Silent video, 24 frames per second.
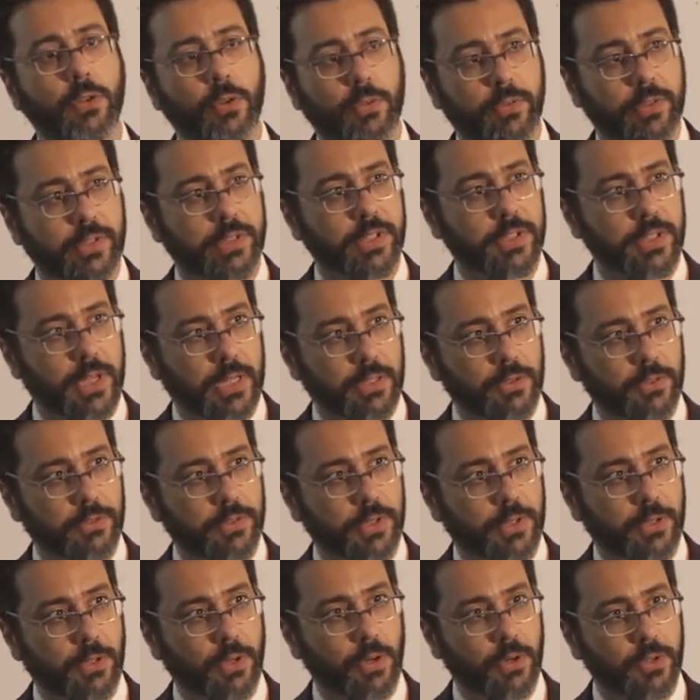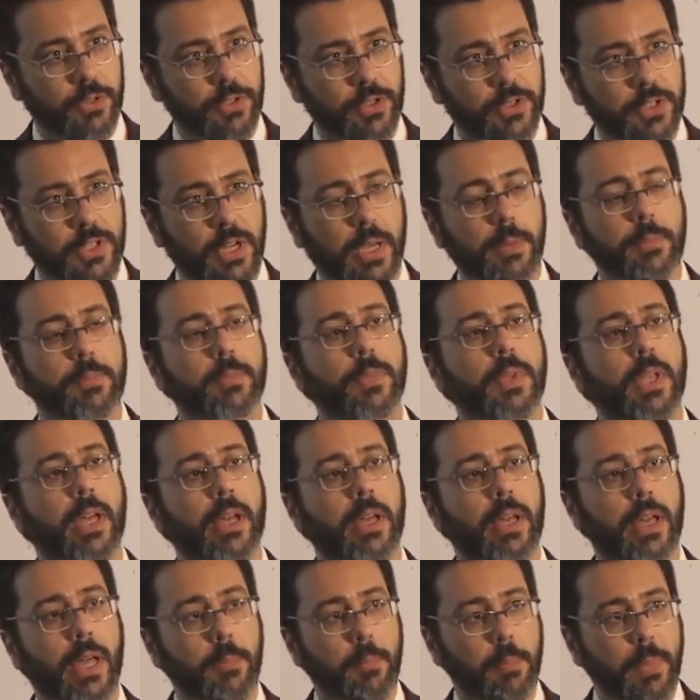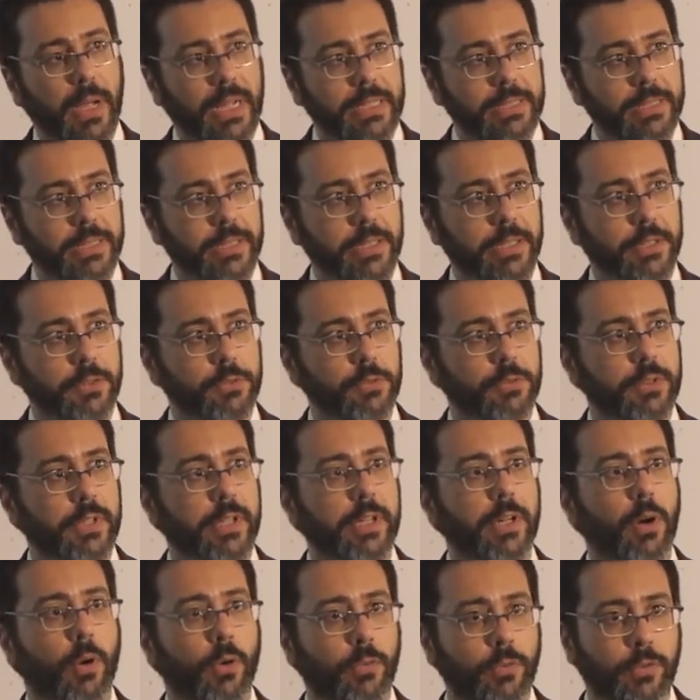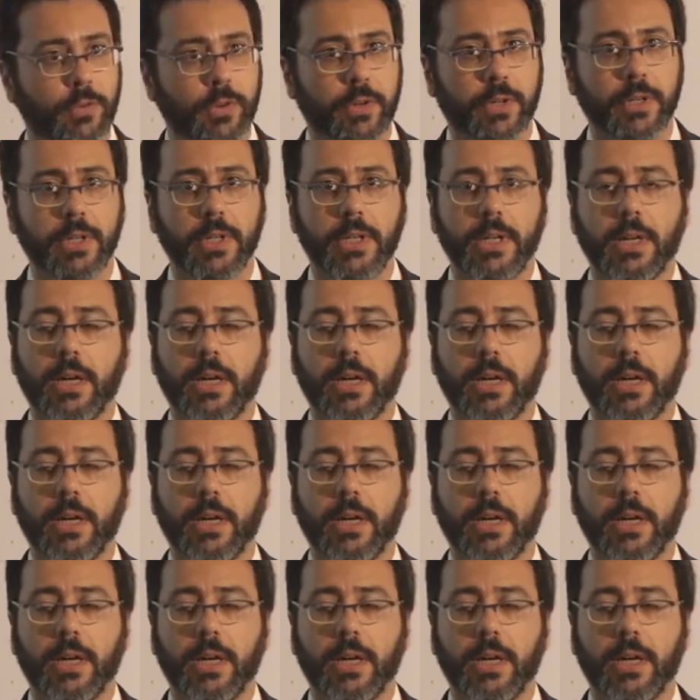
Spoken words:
over these kind of technologies and embedding into the offer